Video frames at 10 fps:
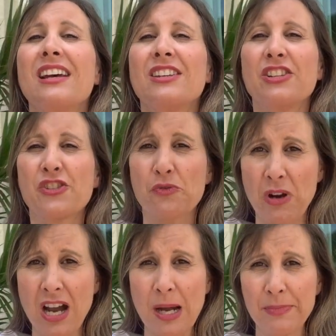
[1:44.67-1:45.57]

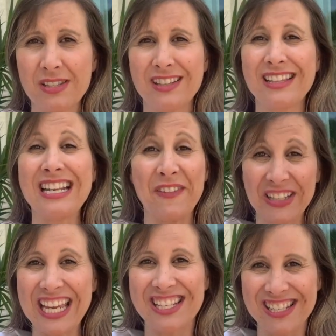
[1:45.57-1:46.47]
disrupt the
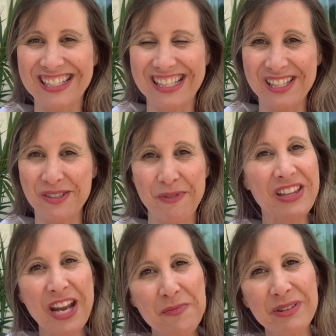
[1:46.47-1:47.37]
navigational system of
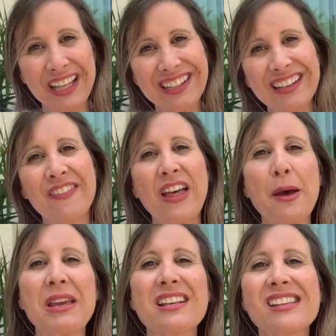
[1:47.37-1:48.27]
the airplane, and that
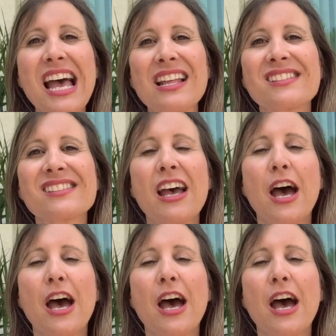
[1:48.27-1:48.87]
makes sense.